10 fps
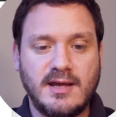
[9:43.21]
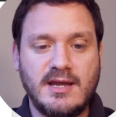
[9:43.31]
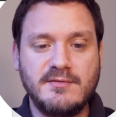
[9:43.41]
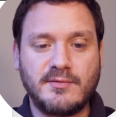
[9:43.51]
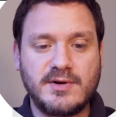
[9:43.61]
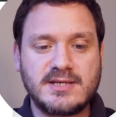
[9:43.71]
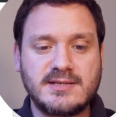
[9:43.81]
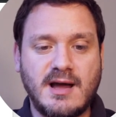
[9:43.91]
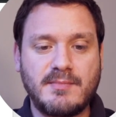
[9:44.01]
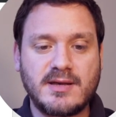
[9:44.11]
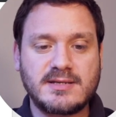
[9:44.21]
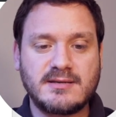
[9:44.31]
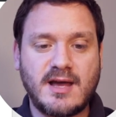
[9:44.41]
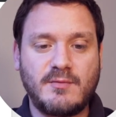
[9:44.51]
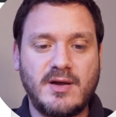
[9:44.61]
invoice number, so
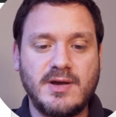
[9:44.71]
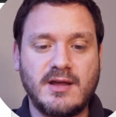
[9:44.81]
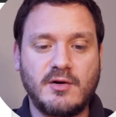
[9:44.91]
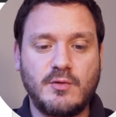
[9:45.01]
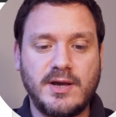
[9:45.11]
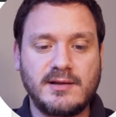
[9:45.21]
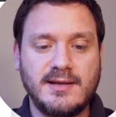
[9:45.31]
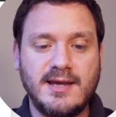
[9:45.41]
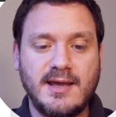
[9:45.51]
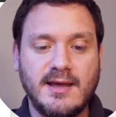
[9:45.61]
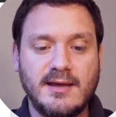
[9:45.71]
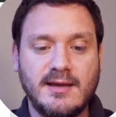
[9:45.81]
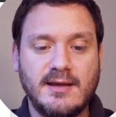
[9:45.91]
that way we can quickly